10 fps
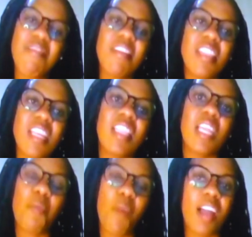everything
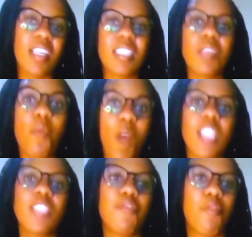that works
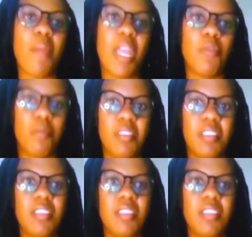for my good?